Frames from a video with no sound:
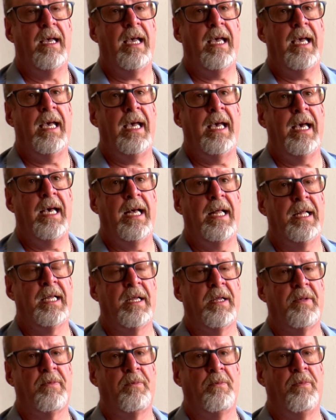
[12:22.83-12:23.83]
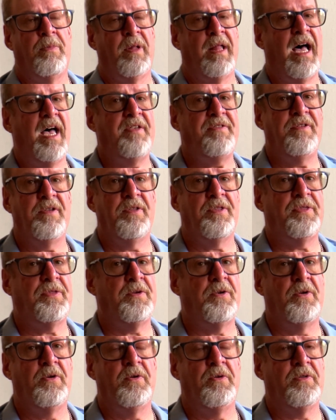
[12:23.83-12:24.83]
and blasting
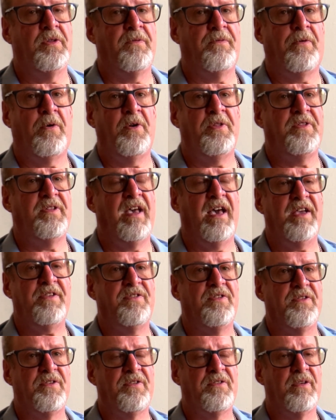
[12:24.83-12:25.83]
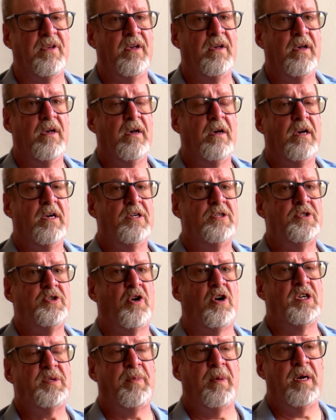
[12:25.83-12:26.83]
through the 4th Texas.
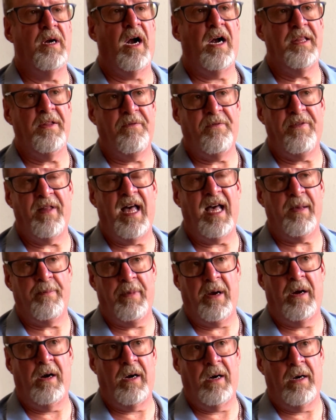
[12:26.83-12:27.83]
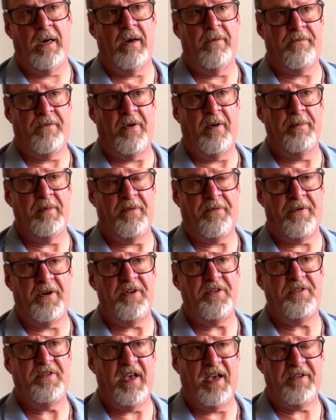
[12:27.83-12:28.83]
George Bernard, the flag bearer from the
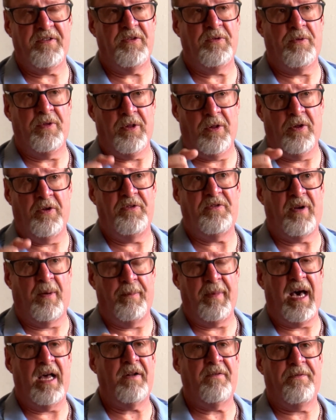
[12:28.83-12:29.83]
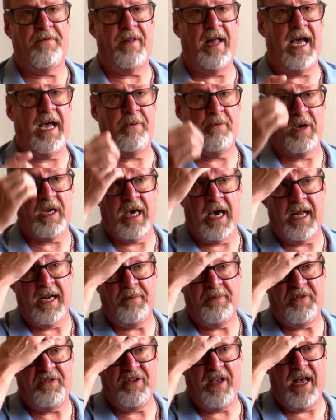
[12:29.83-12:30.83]
1st Texas with the Lone Star battle flag, got
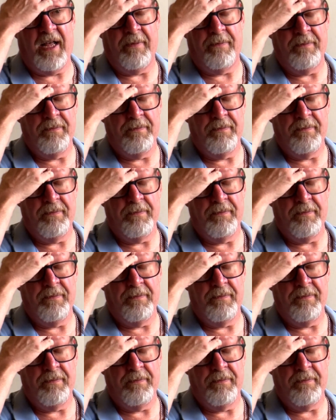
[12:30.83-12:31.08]
upset